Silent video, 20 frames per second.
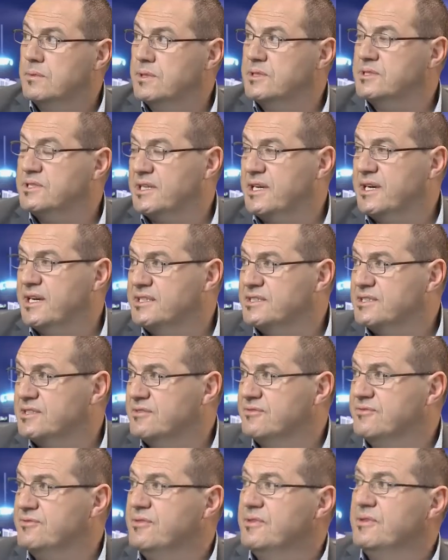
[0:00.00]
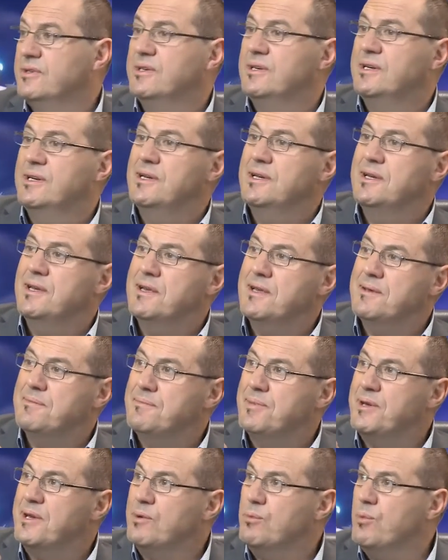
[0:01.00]
It's a case of
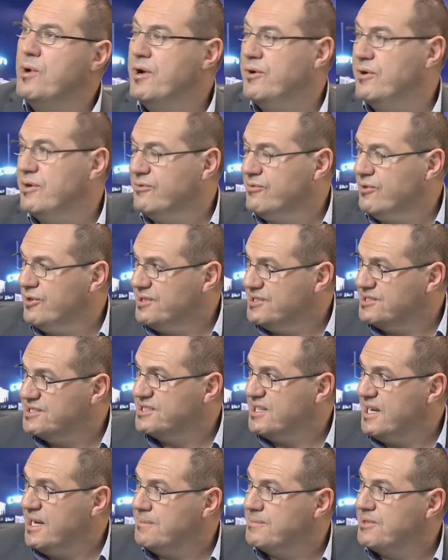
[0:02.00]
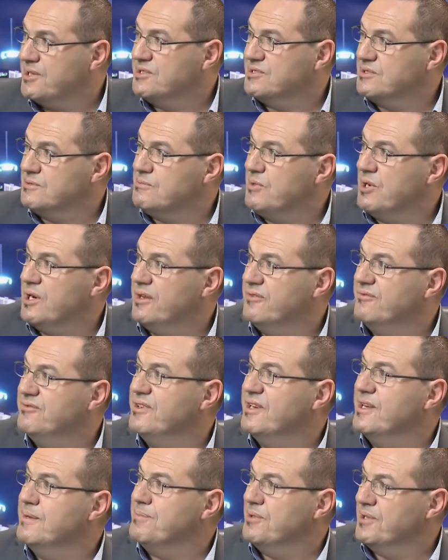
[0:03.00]
be wary of what you say because it might have
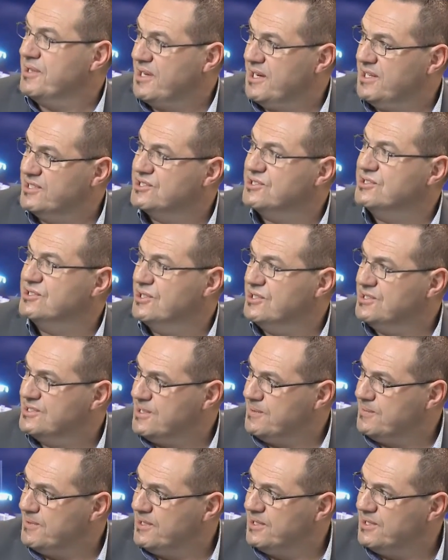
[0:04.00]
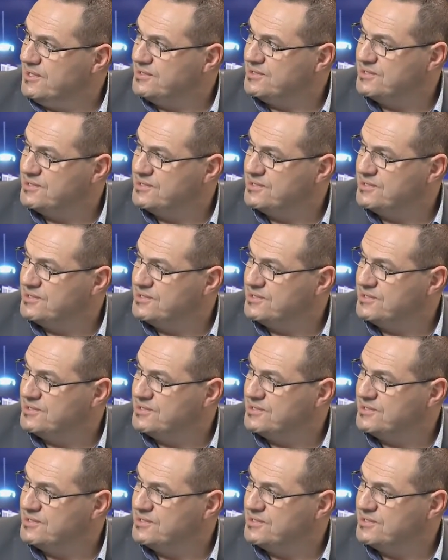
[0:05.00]
implications on someone else.